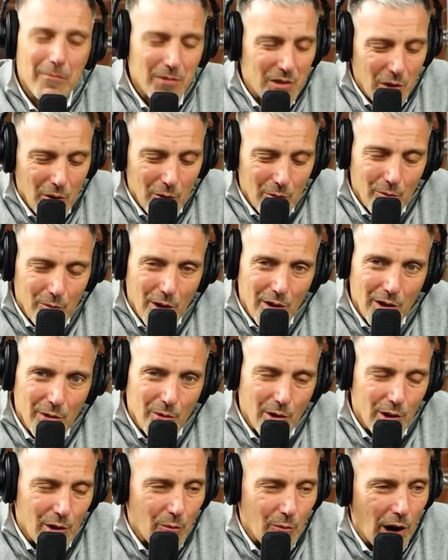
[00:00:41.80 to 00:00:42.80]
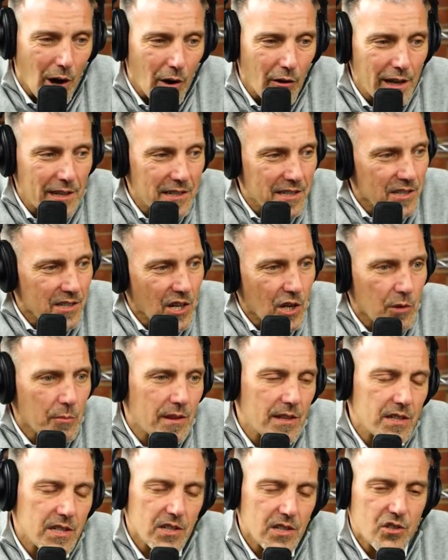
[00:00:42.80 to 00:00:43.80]
I'm doing really, really well. Ladies and
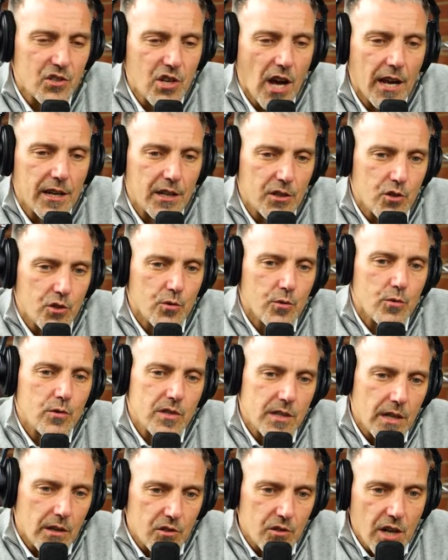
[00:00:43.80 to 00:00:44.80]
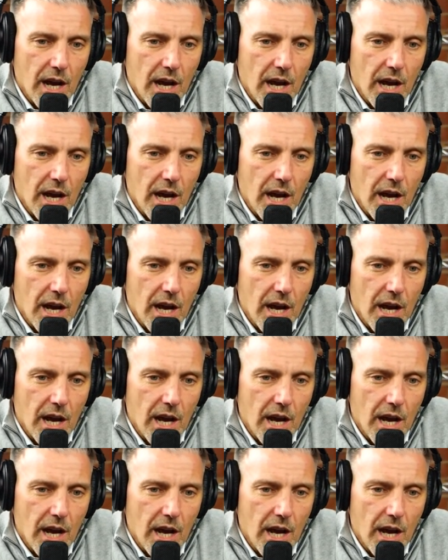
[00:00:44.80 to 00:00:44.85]
gentlemen, this is Johnnie Truesdale.